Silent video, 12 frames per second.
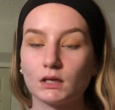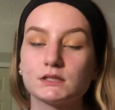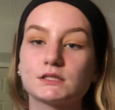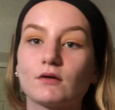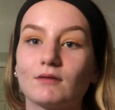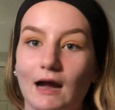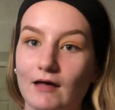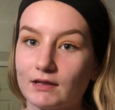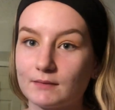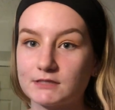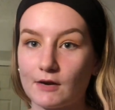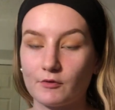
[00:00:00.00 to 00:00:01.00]
So now that
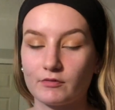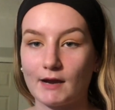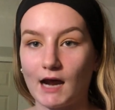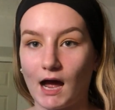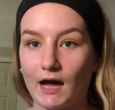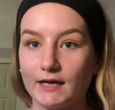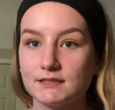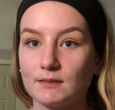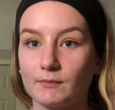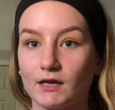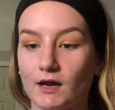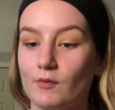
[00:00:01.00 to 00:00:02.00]
I'm done with my eyes, I'm
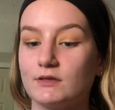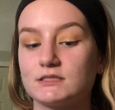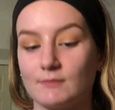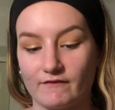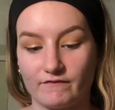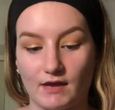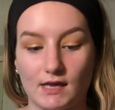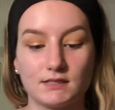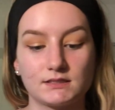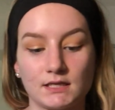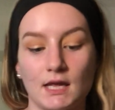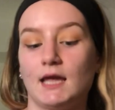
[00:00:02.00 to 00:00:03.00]
going to go into my
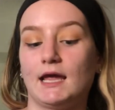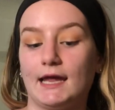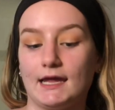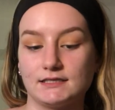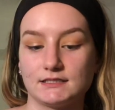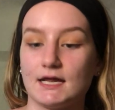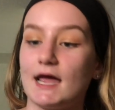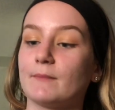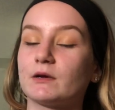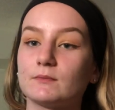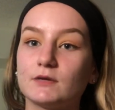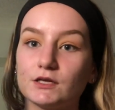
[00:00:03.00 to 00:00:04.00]
face. And today I'm
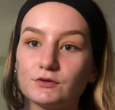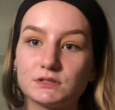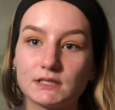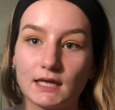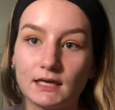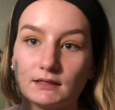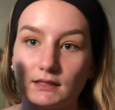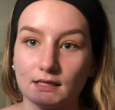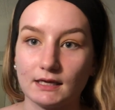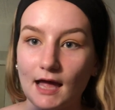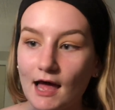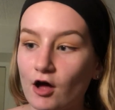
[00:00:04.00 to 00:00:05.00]
going to be using the
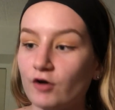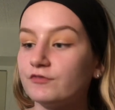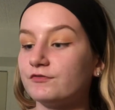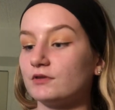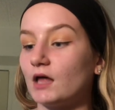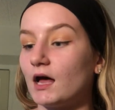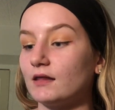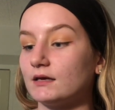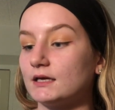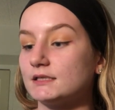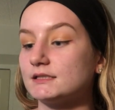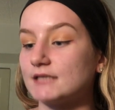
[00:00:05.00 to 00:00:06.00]
e.l.f.
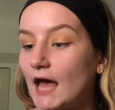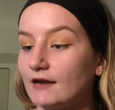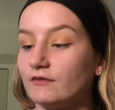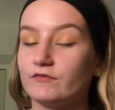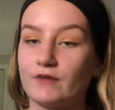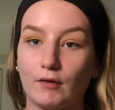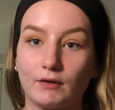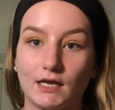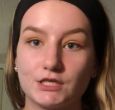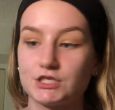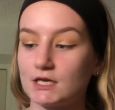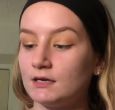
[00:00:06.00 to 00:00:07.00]
Flawless Satin
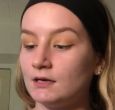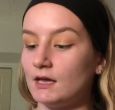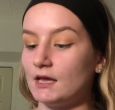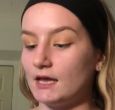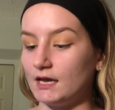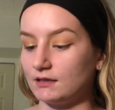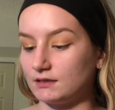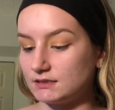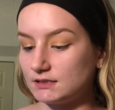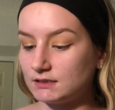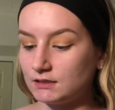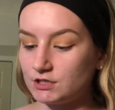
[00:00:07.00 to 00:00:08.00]
Foundation, and this
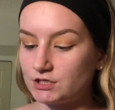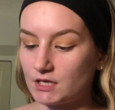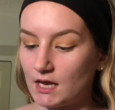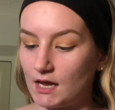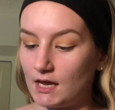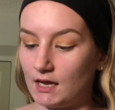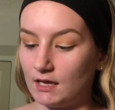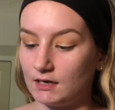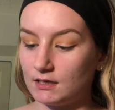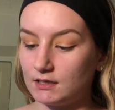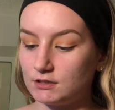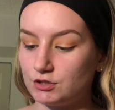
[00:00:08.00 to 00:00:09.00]
is in the
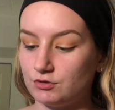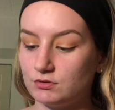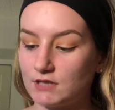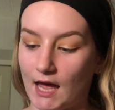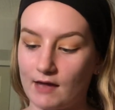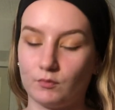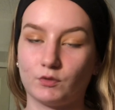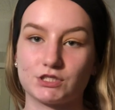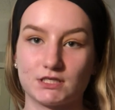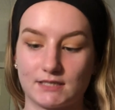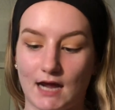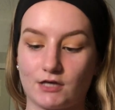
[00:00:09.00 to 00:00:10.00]
shade 210, which
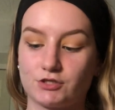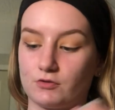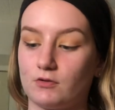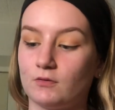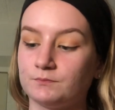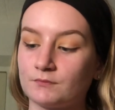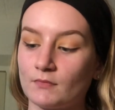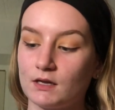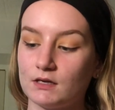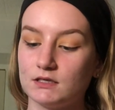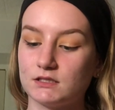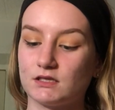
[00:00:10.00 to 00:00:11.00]
is natural.
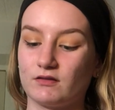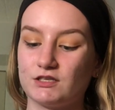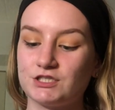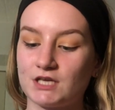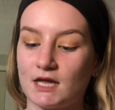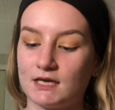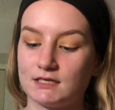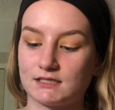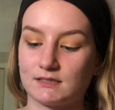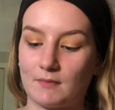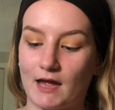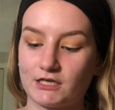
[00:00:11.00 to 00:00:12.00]
So this shade
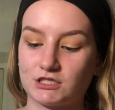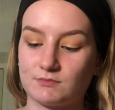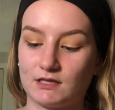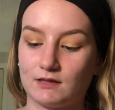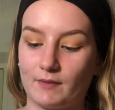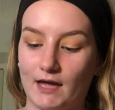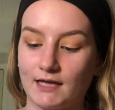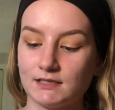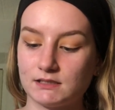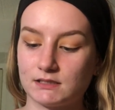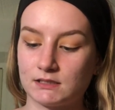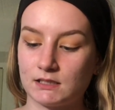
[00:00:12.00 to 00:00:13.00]
doesn't match me the
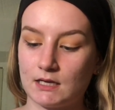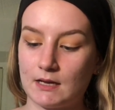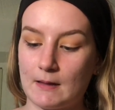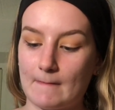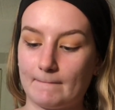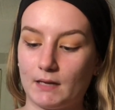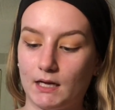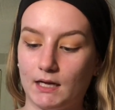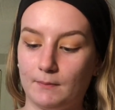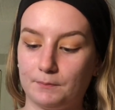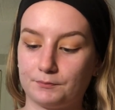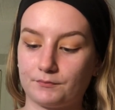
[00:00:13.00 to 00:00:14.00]
best,
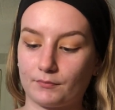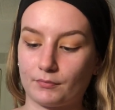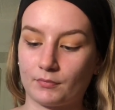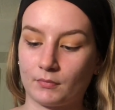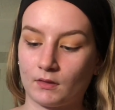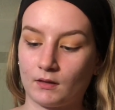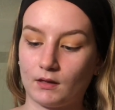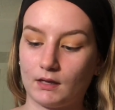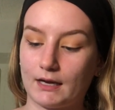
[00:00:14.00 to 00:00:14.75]
but you